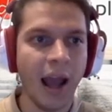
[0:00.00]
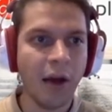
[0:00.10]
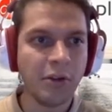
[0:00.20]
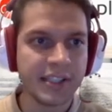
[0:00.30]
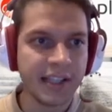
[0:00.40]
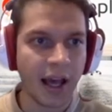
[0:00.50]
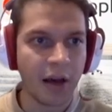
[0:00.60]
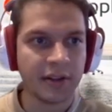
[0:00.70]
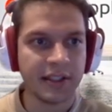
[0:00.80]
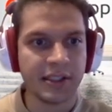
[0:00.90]
I'll see
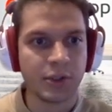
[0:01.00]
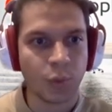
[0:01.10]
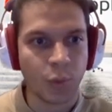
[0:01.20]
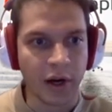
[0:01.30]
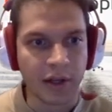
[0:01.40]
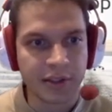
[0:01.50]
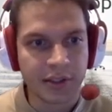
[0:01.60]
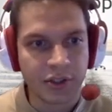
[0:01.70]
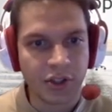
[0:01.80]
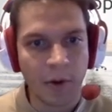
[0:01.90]
how this
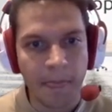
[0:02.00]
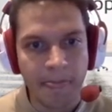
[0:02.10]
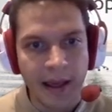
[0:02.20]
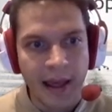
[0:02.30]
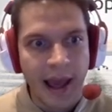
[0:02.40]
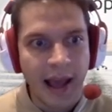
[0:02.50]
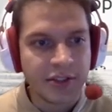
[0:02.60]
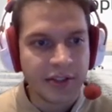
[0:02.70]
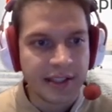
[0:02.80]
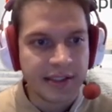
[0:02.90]
works. So
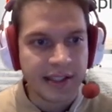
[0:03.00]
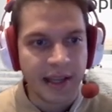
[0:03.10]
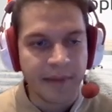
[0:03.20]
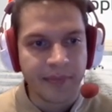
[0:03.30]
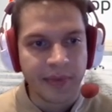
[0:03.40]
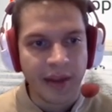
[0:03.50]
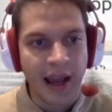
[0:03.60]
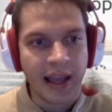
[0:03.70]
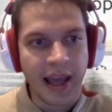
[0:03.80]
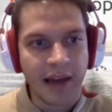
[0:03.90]
as you can see,
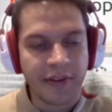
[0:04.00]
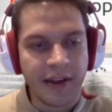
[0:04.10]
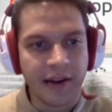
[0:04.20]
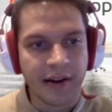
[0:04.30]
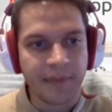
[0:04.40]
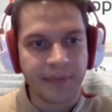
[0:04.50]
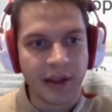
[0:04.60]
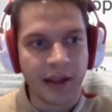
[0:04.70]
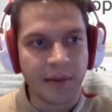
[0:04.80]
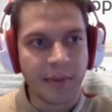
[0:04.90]
I have here
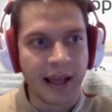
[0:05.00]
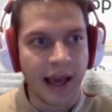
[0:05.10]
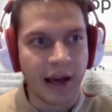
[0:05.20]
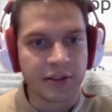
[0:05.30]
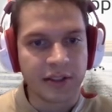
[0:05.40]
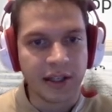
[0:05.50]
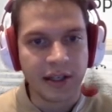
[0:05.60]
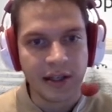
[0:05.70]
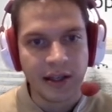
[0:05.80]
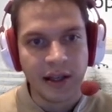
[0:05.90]
in my
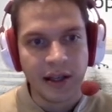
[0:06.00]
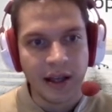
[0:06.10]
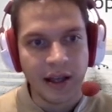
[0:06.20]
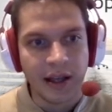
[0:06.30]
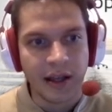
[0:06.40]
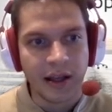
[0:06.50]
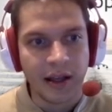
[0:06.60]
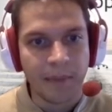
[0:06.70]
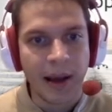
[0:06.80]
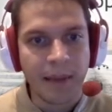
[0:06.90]
Outlook uh,
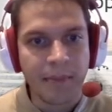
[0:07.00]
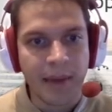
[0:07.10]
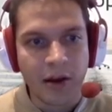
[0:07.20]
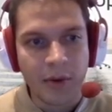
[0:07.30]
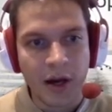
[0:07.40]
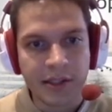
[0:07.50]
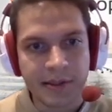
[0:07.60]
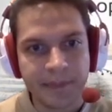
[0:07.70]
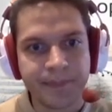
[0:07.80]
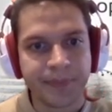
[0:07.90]
my
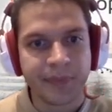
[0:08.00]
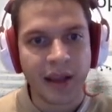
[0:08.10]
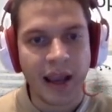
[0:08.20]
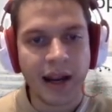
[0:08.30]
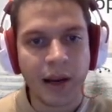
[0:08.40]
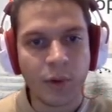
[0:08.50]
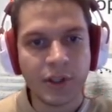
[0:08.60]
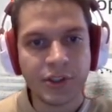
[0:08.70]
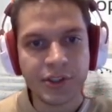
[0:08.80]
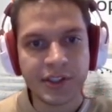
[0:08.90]
mailbox and I
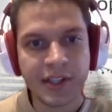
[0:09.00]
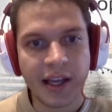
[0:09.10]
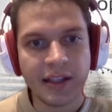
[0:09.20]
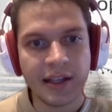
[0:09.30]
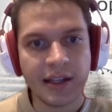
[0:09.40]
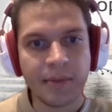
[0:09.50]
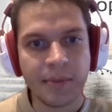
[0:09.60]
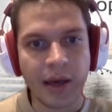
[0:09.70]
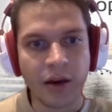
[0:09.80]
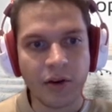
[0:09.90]
want to send an
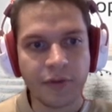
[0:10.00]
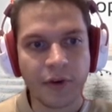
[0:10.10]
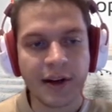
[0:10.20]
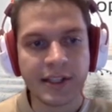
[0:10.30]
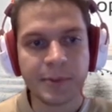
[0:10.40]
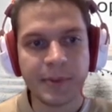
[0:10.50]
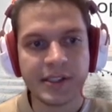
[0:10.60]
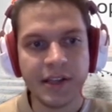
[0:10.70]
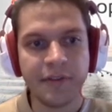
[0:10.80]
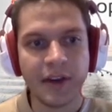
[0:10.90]
email for a
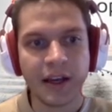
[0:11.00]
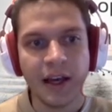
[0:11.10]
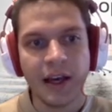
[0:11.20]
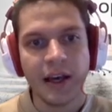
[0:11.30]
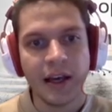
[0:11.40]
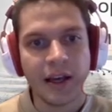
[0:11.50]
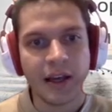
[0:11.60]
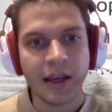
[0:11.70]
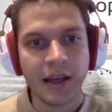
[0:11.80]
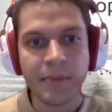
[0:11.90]
specific
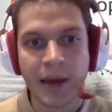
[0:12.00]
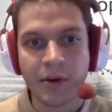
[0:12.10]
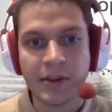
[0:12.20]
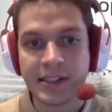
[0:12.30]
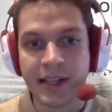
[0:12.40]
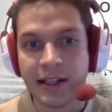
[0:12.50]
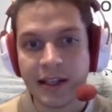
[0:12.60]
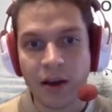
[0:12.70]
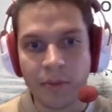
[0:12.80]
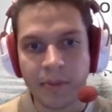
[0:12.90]
uh, email inside the
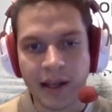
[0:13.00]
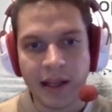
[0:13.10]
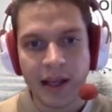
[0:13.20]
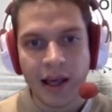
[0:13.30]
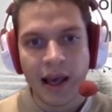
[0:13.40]
company.